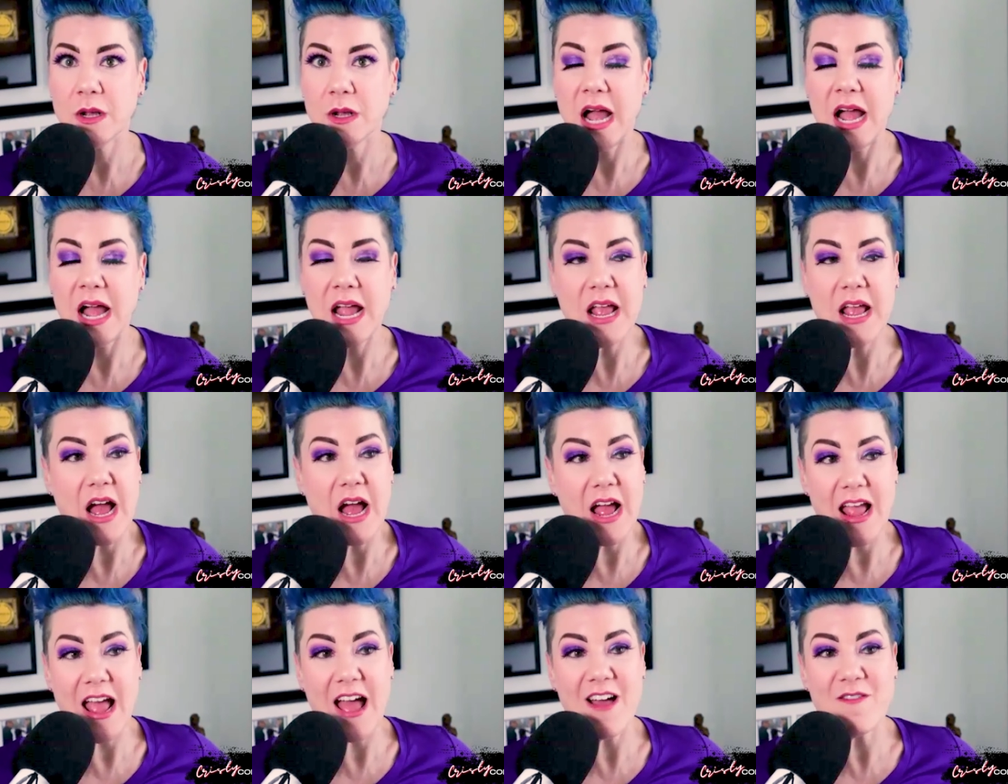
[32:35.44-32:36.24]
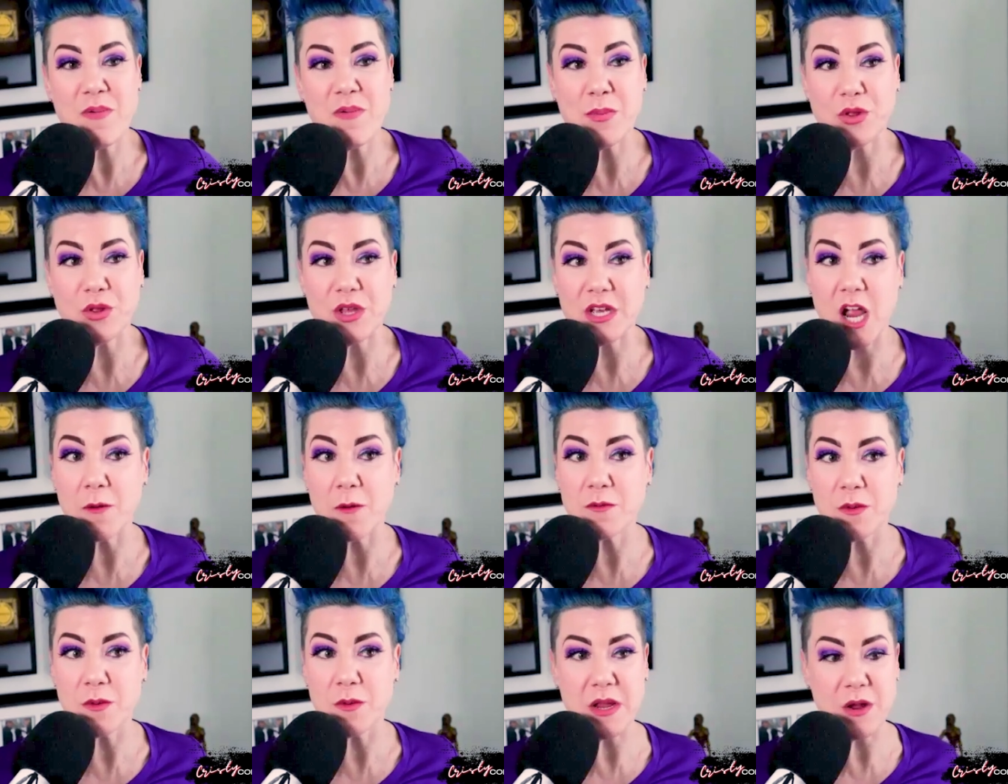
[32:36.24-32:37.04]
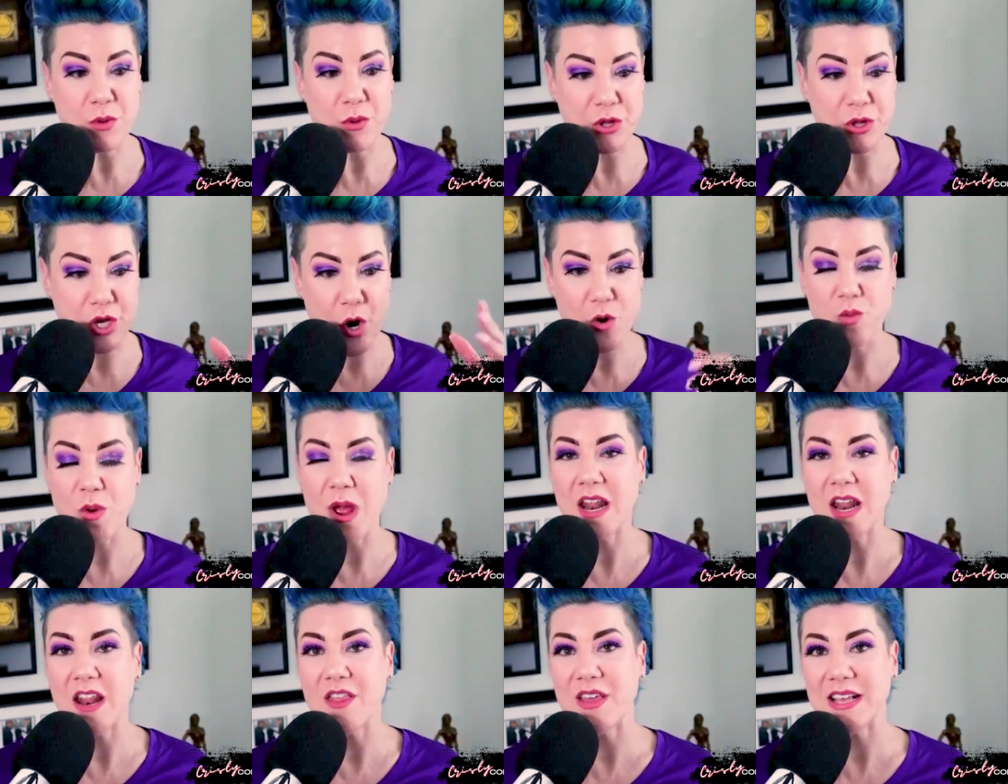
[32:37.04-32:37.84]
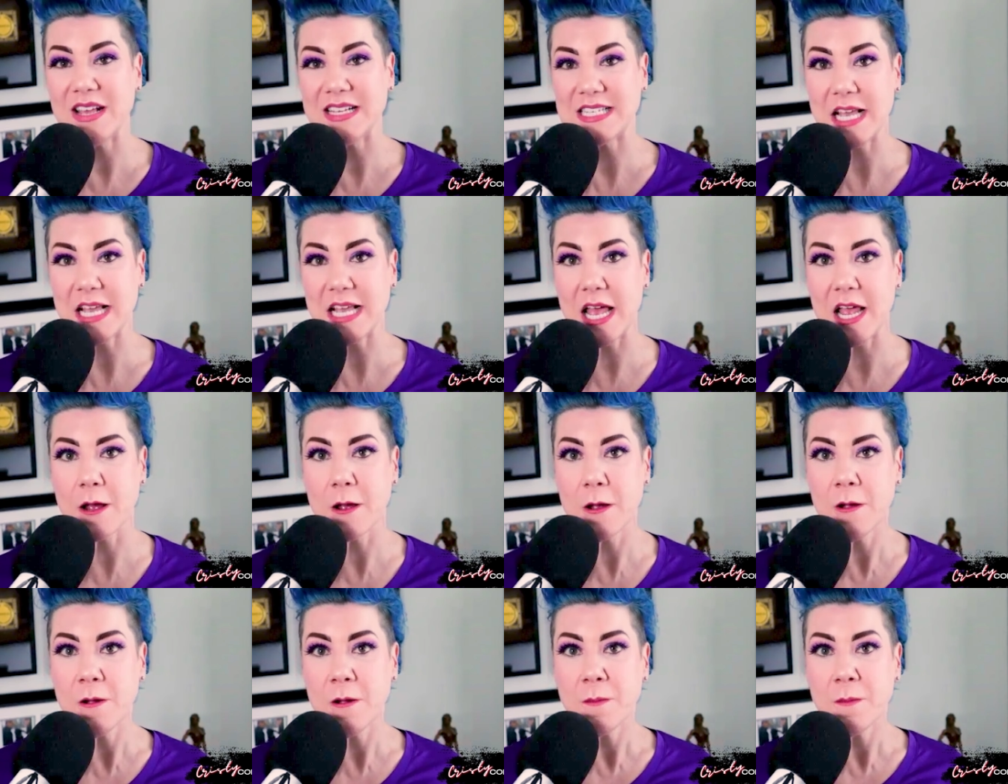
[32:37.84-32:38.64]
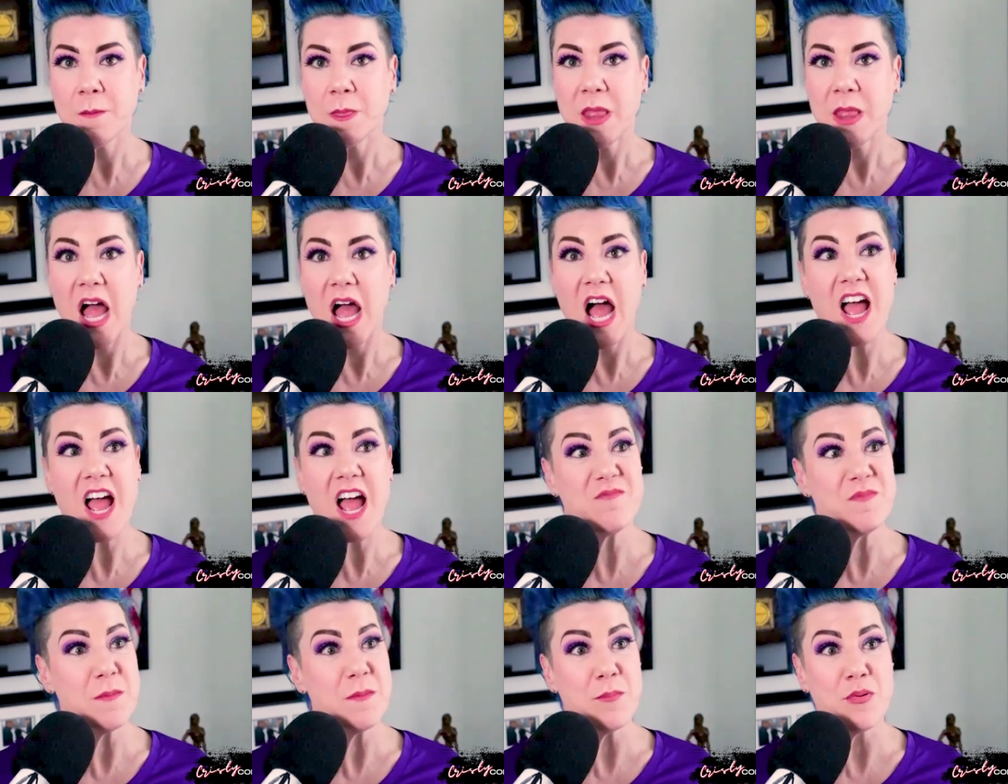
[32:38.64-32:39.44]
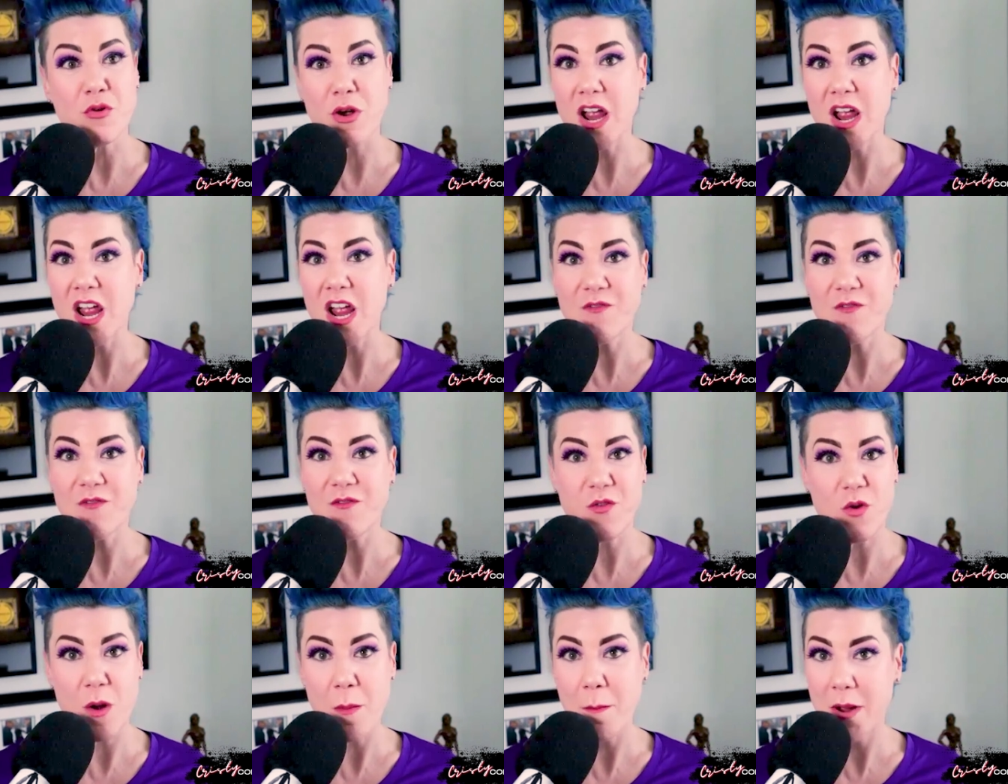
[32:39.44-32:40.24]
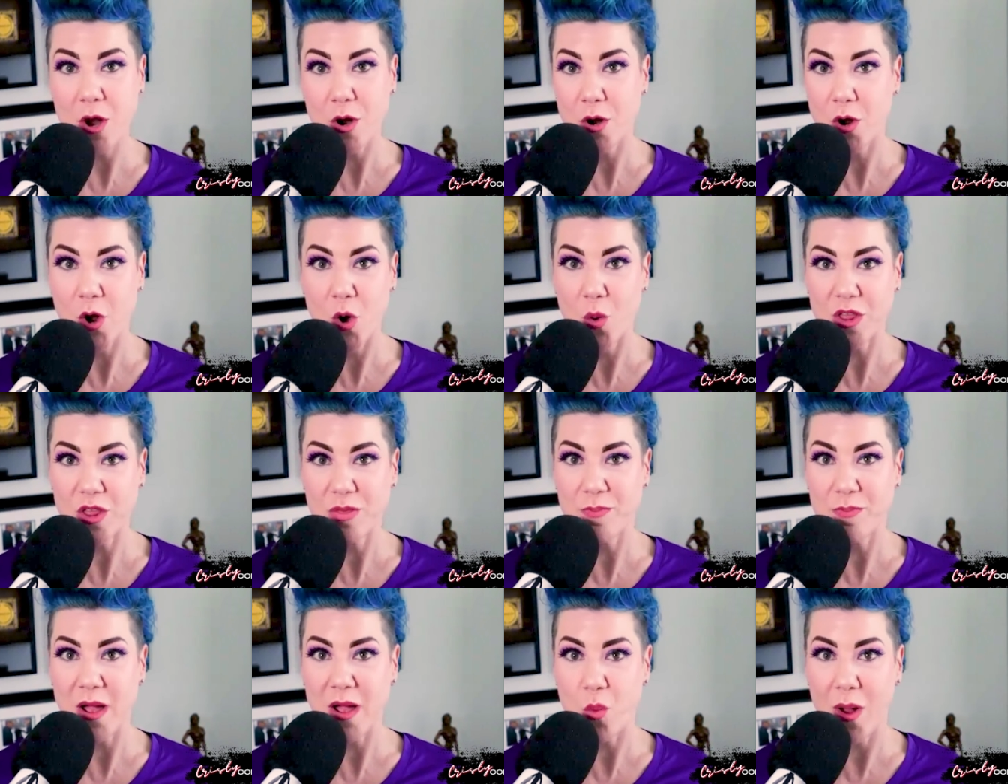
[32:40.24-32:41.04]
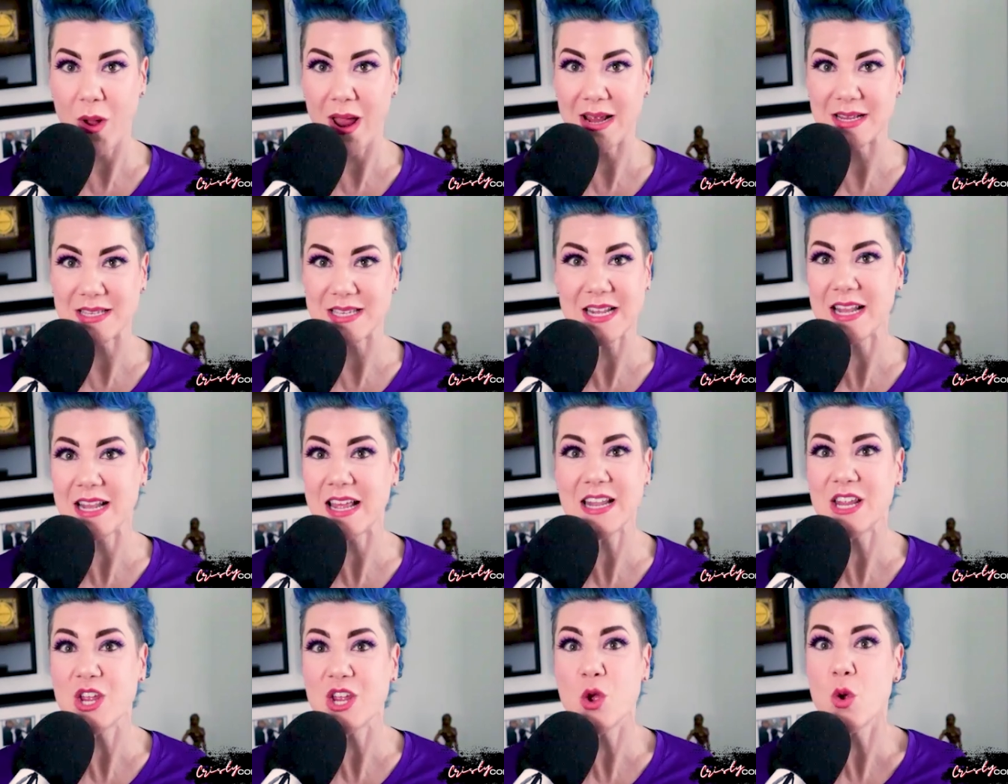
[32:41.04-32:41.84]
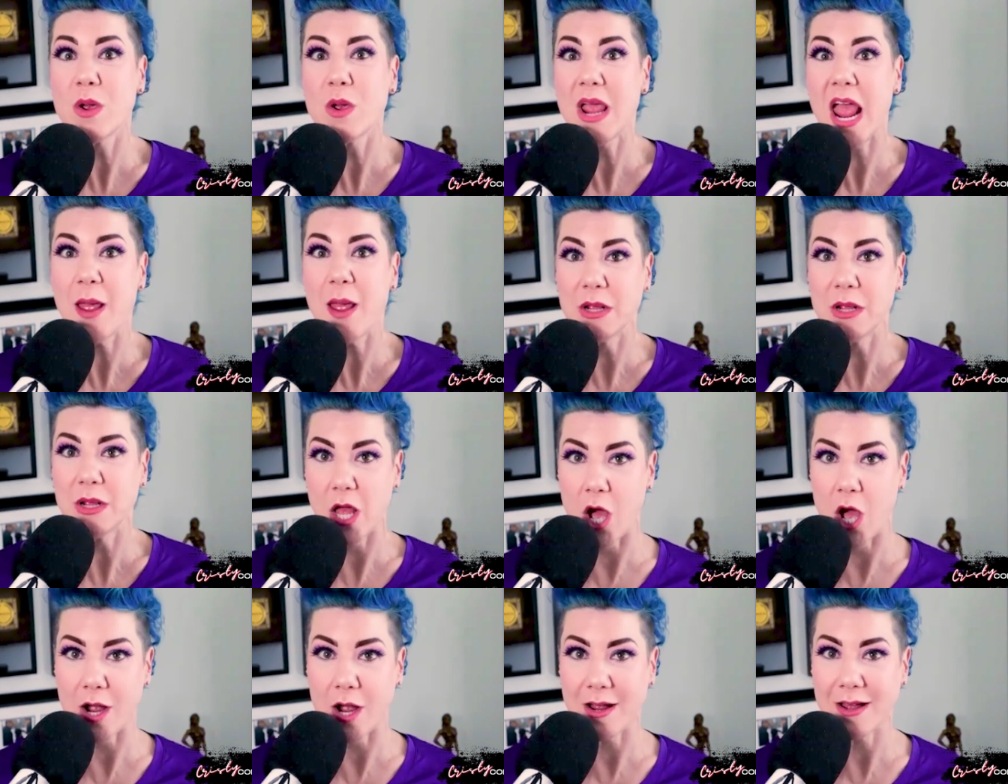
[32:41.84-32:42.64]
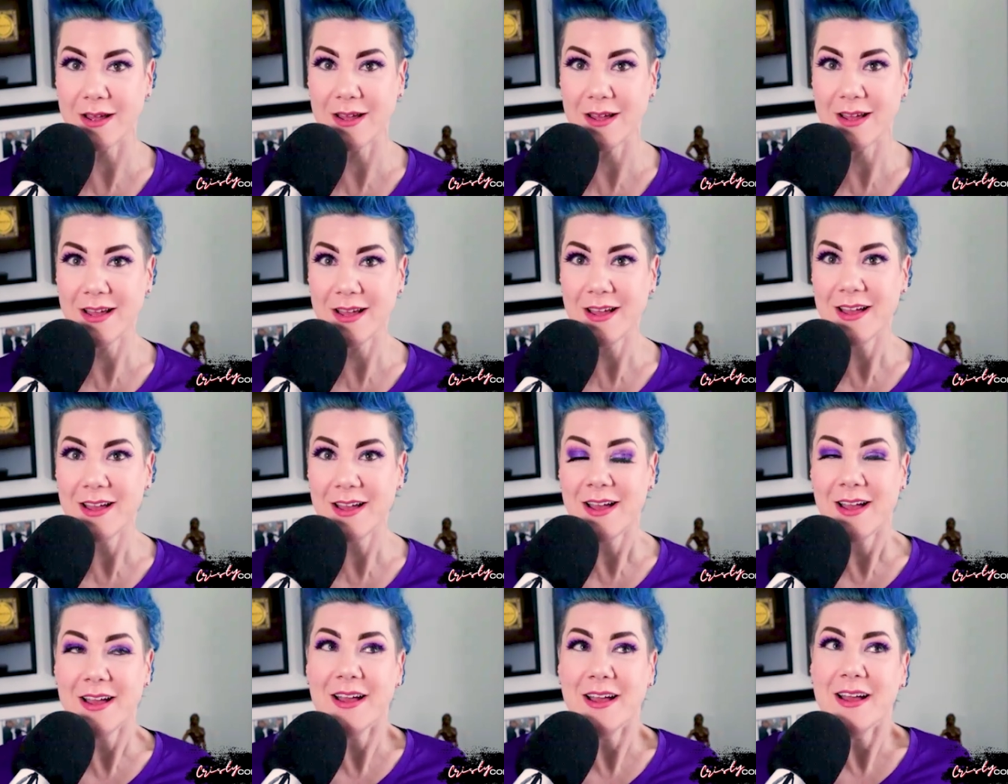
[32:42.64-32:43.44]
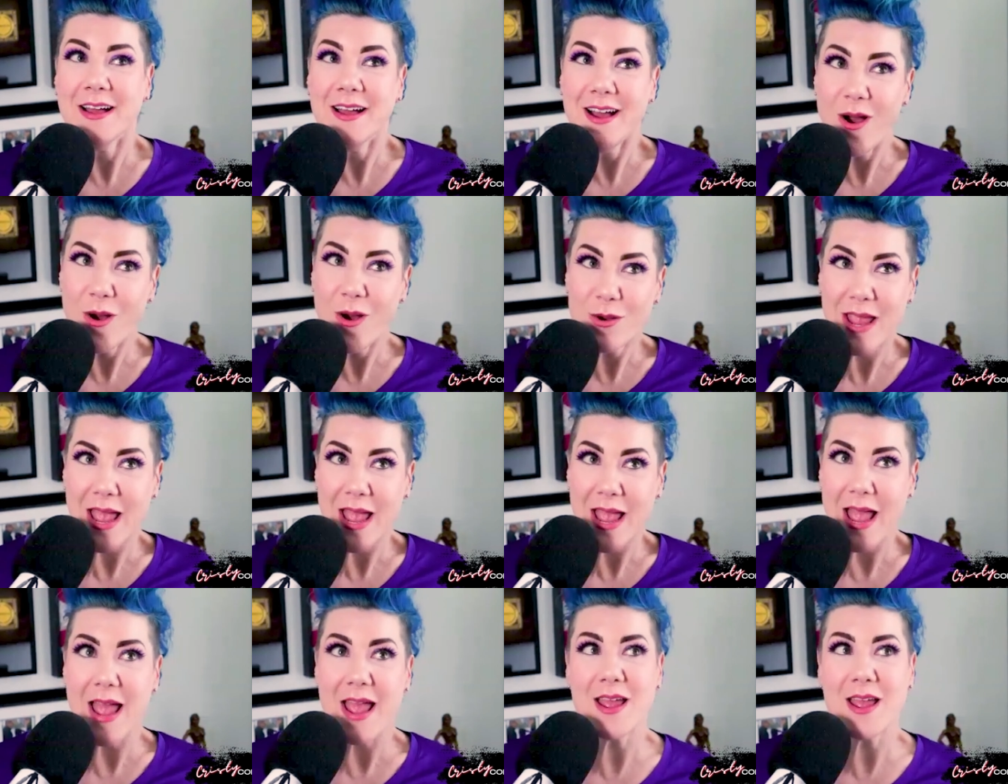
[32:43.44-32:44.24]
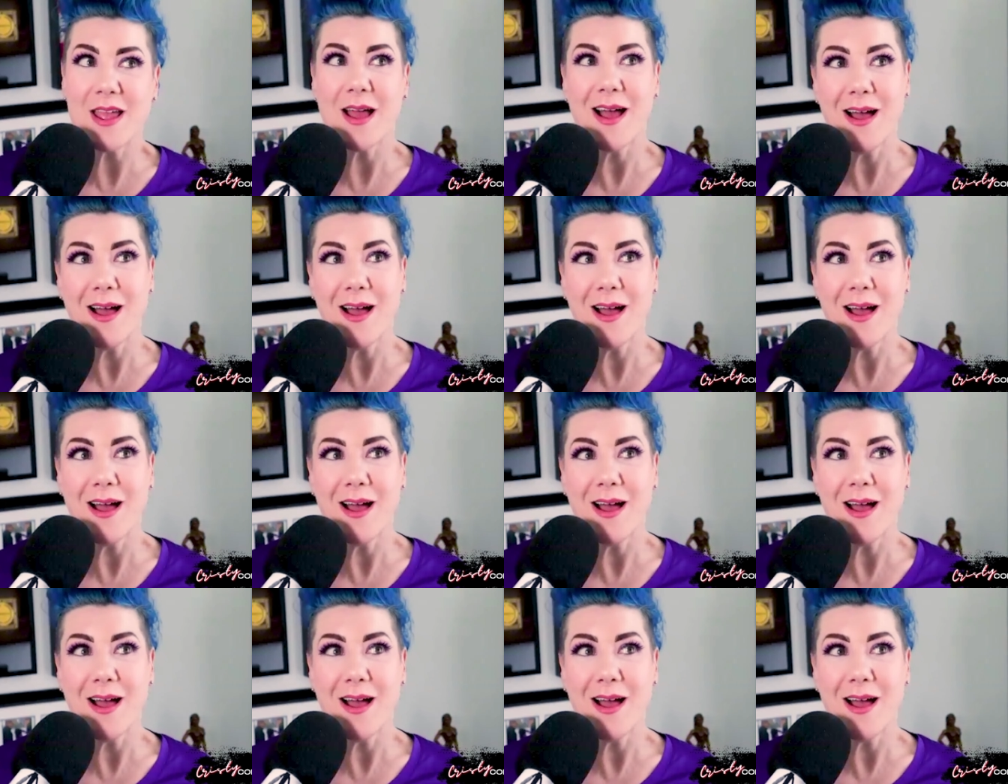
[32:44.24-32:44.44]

I, I have people that come to me with code red and they say, I've been praying for a miracle with my weight. And then you came along. Okay.